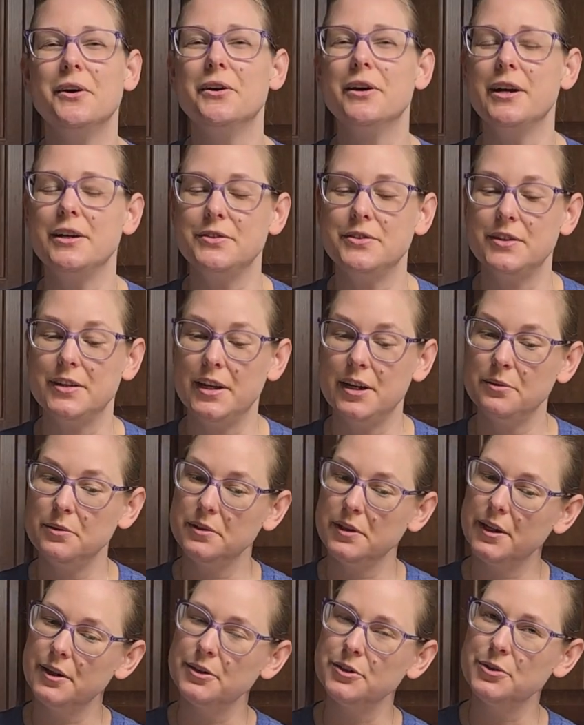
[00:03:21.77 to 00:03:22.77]
All right, so now we've
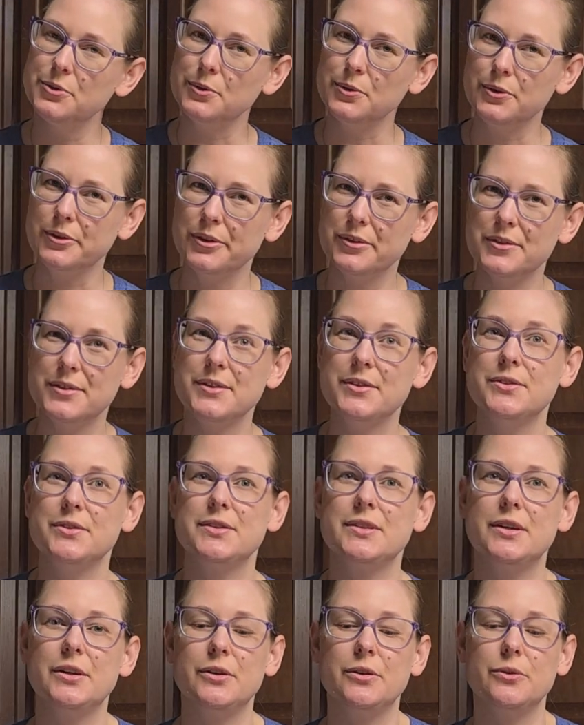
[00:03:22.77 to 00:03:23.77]
got our tools.
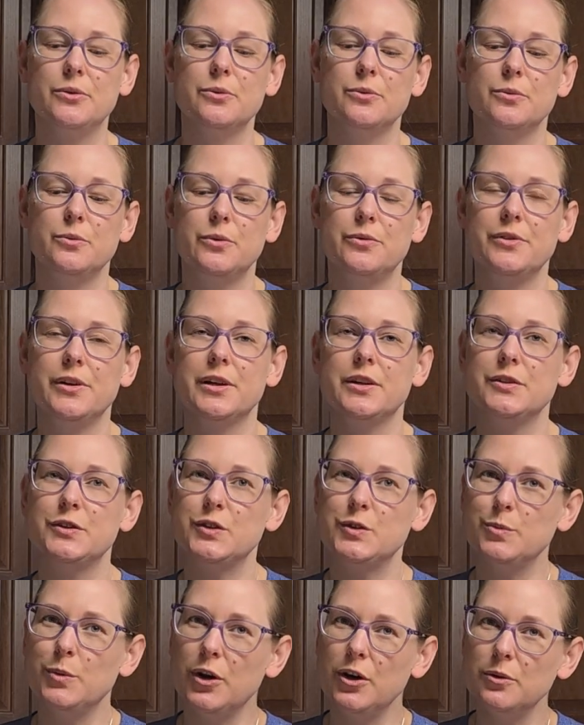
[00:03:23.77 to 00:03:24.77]
So we've got a
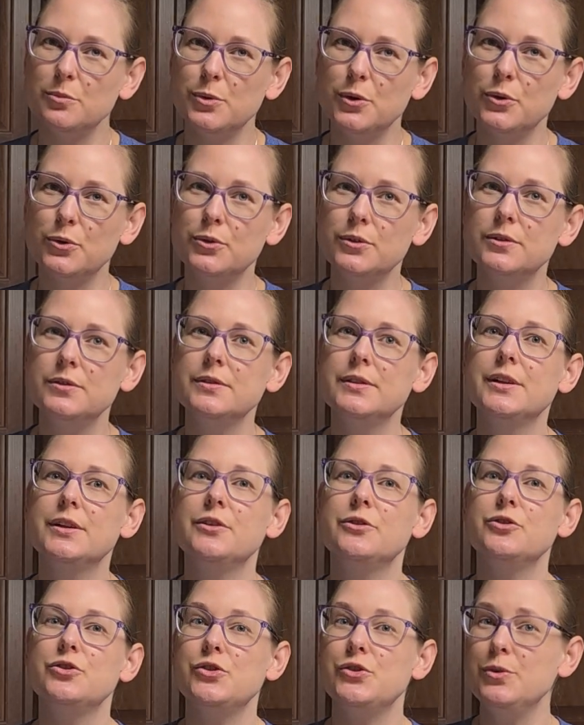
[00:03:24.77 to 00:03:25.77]
small bowl,
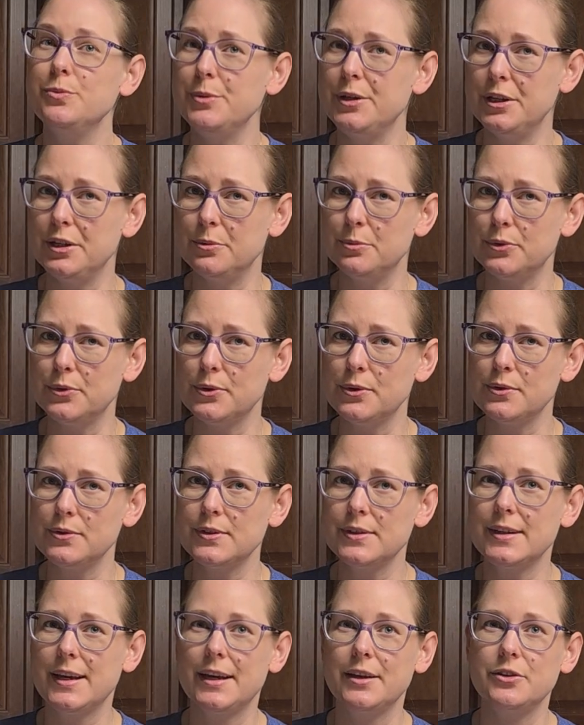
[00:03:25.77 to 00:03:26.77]
2 medium
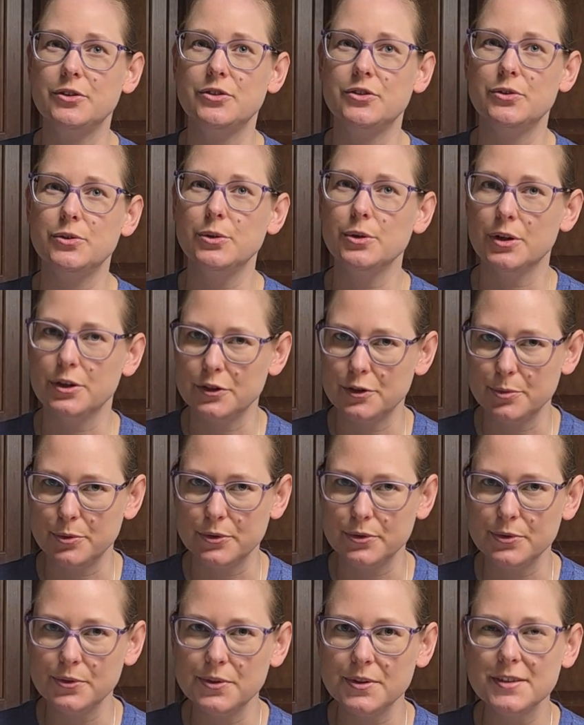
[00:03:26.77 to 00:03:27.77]
bowls, and 2 large
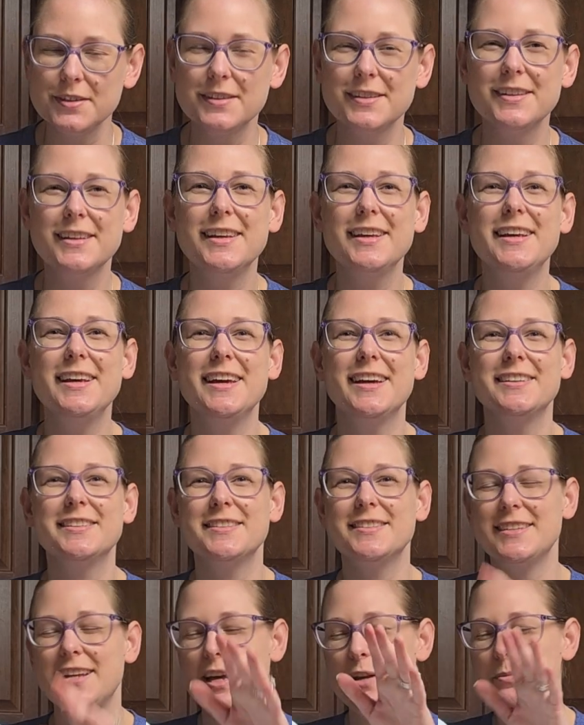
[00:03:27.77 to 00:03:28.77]
bowls, a
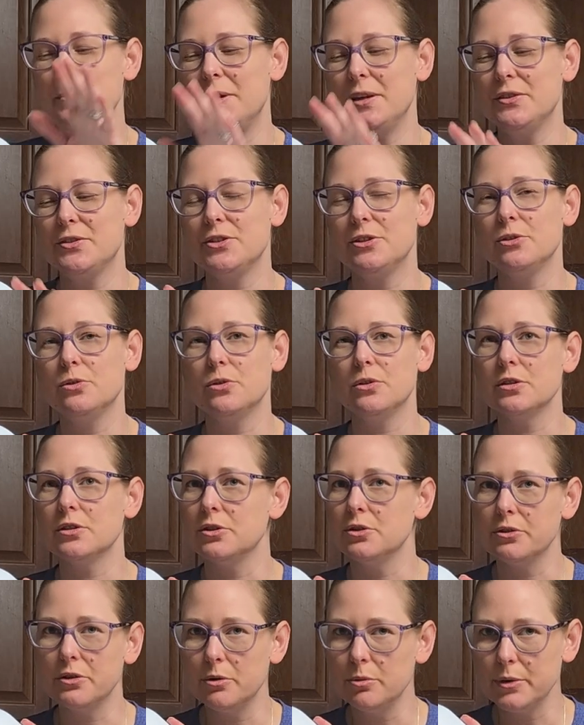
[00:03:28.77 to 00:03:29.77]
stand mixer or
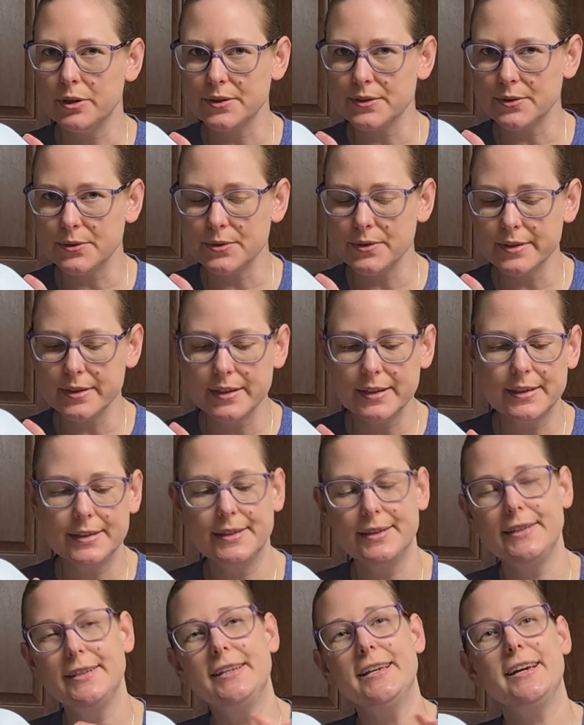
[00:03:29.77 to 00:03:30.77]
good old muscles,
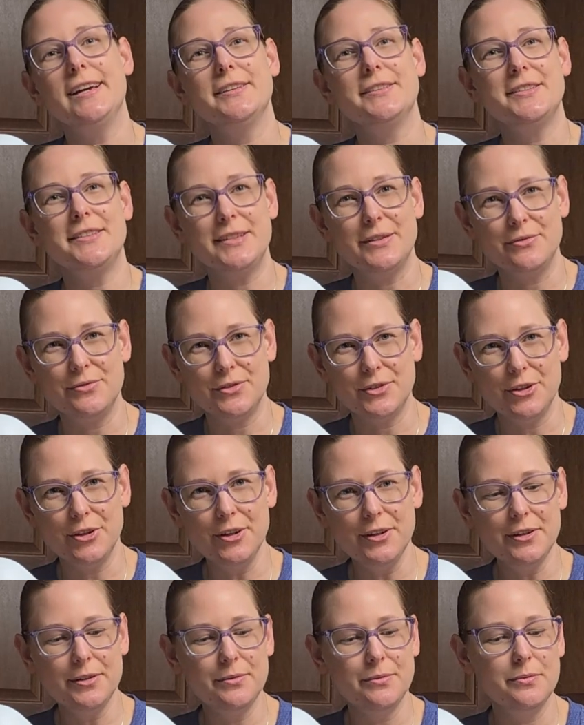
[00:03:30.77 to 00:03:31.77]
a
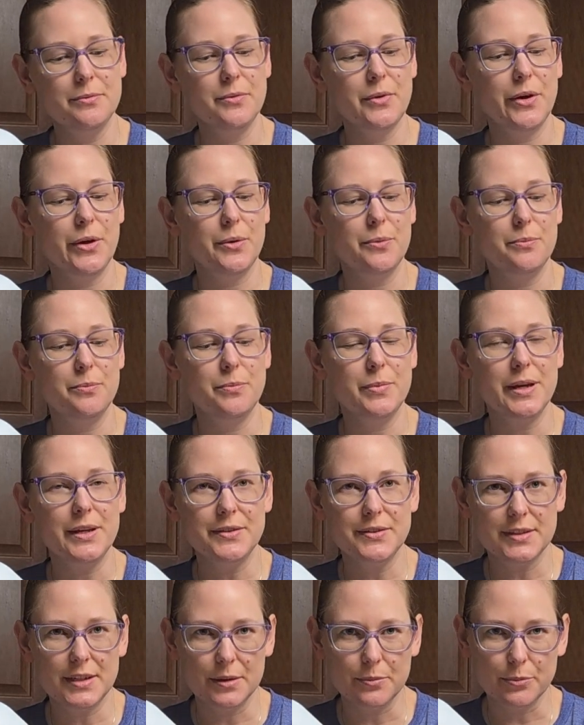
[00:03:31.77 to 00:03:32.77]
sifter,
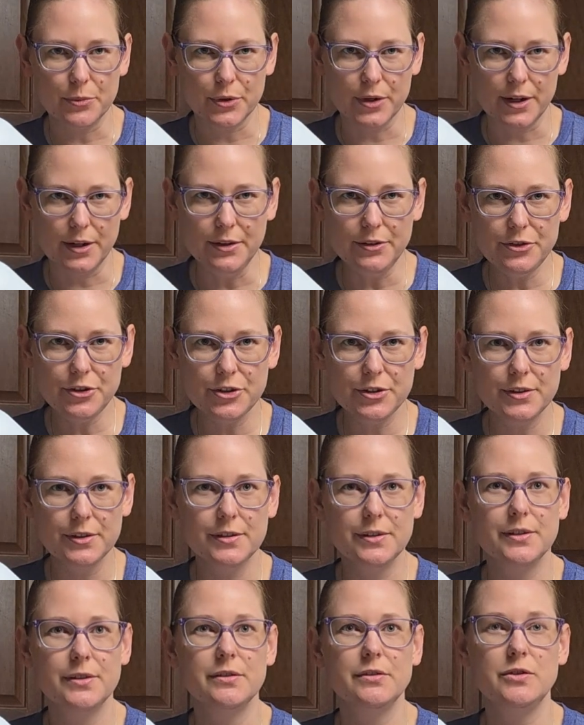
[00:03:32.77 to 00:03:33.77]
basting brush,
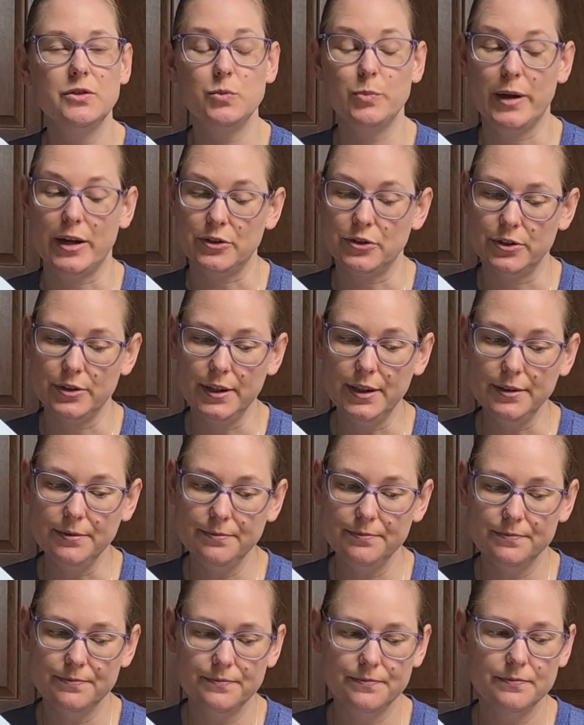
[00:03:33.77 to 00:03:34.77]
spatula,
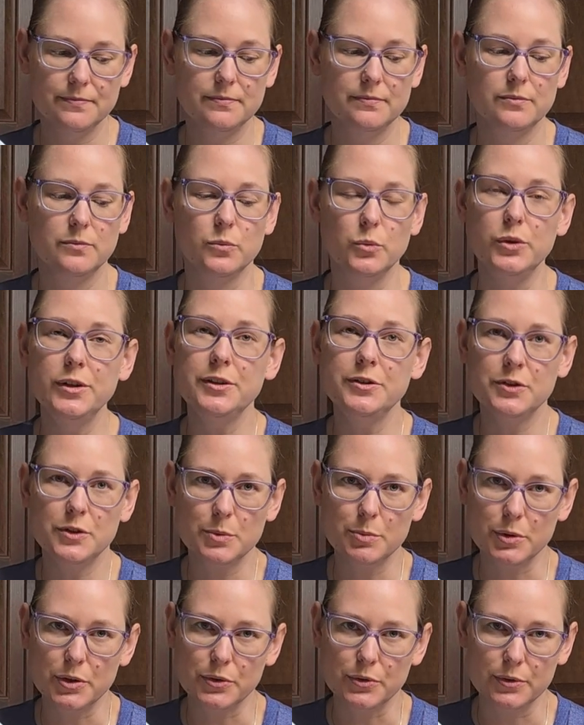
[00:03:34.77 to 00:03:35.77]
wooden
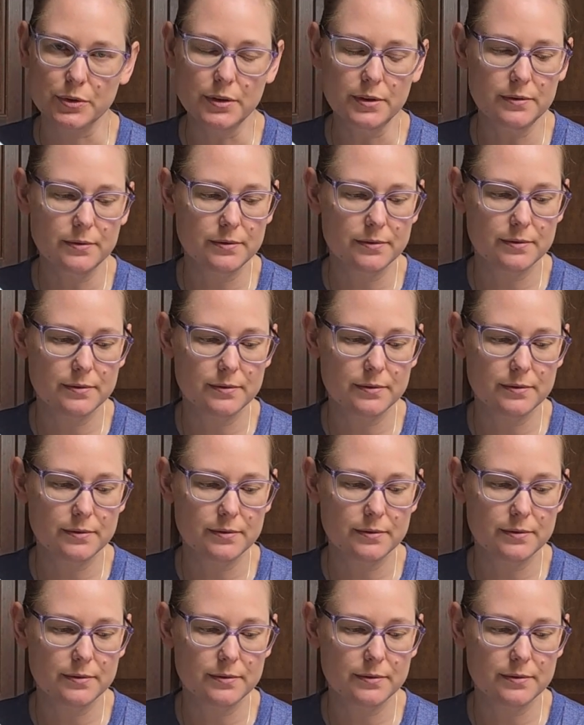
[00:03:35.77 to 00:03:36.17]
spoon,